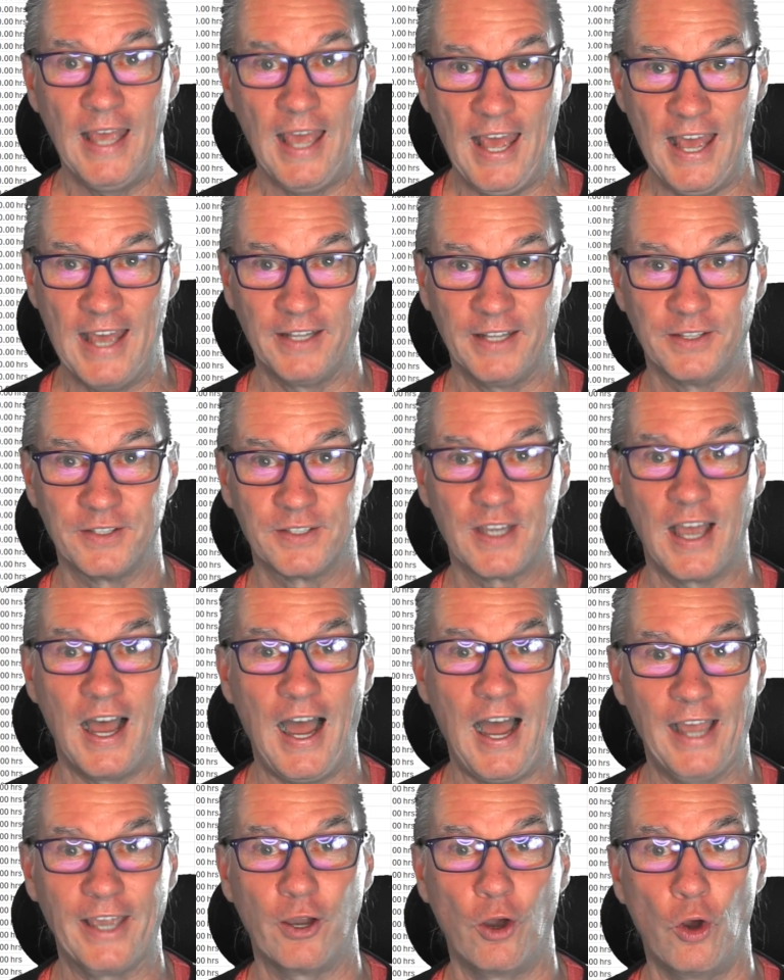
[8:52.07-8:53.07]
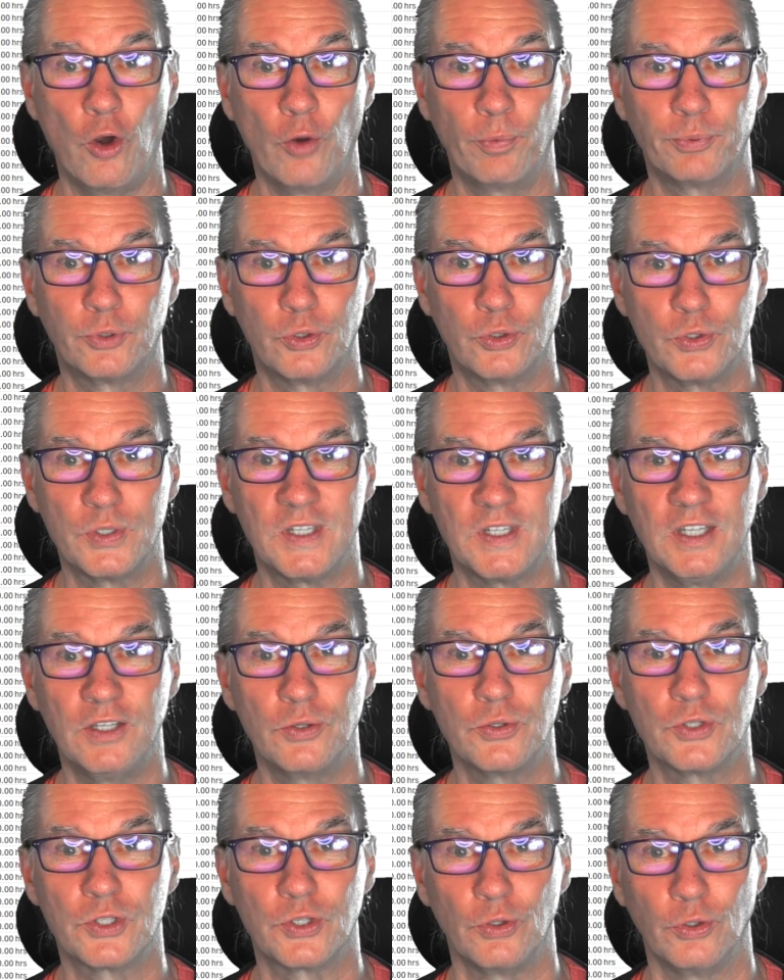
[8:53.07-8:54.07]
And I hope to see
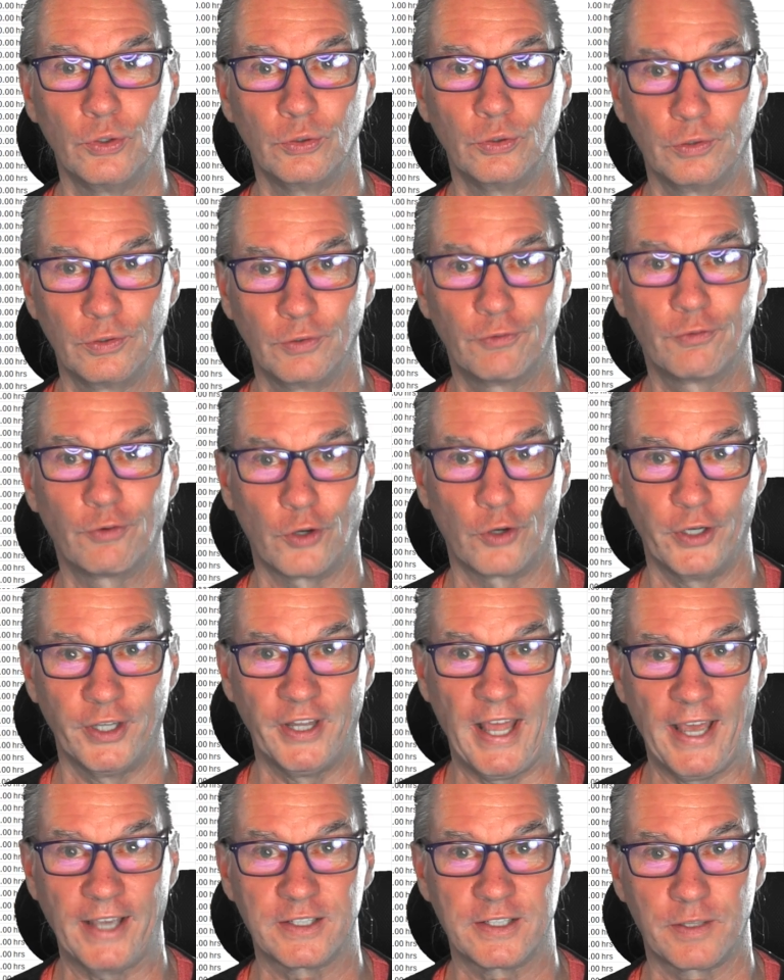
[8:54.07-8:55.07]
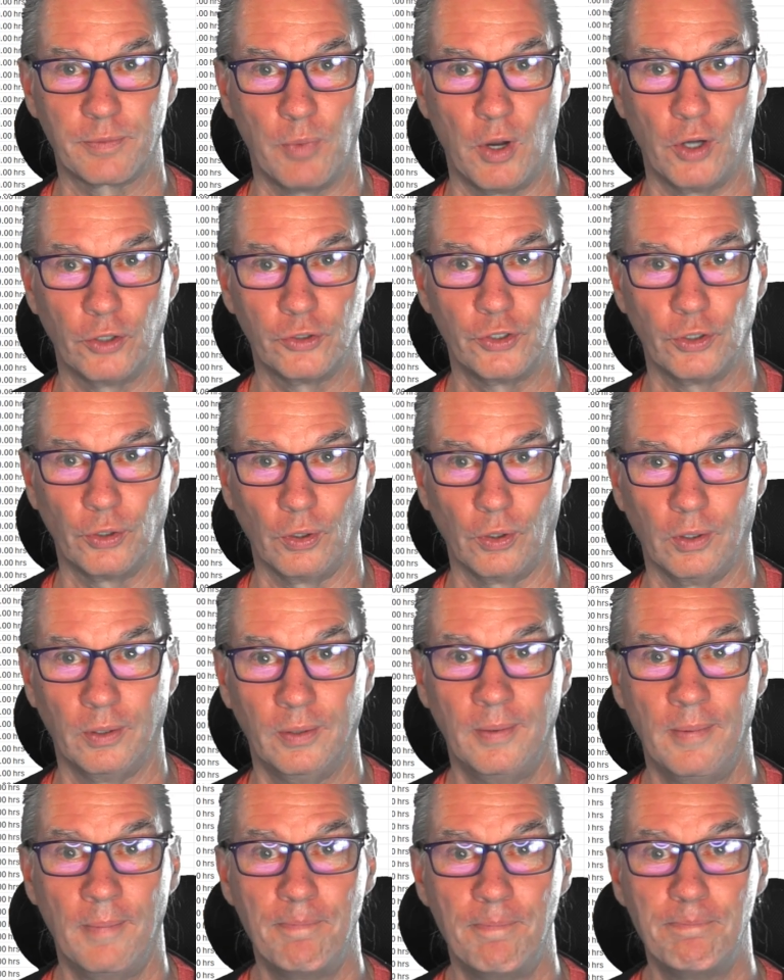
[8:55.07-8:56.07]
you soon for next module.
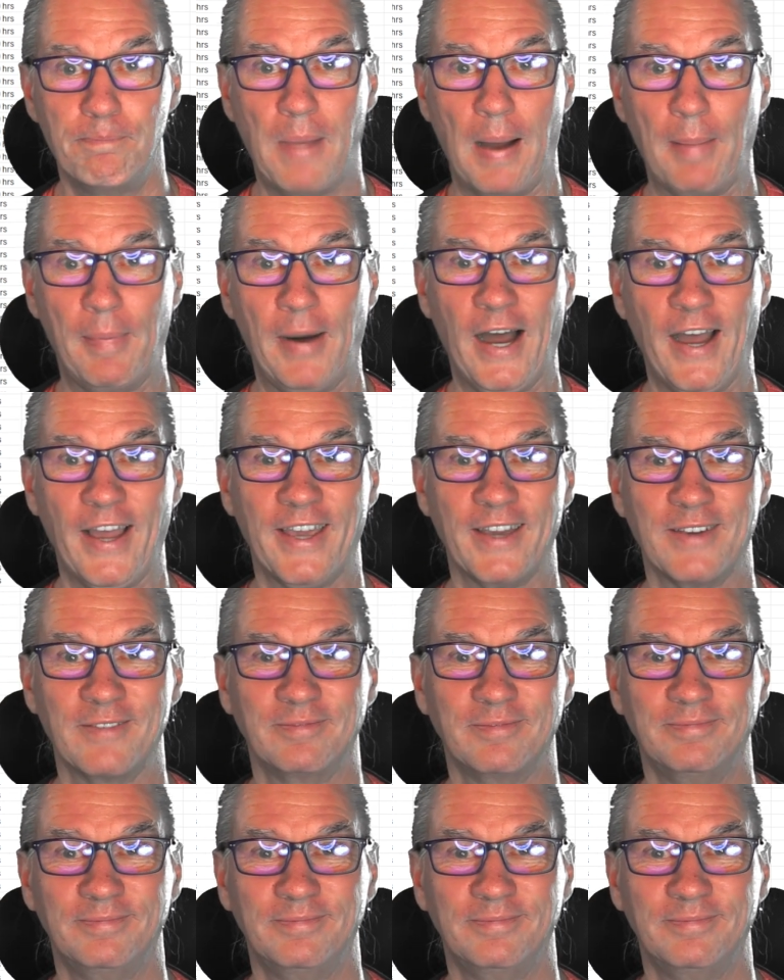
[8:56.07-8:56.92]
Bye-bye.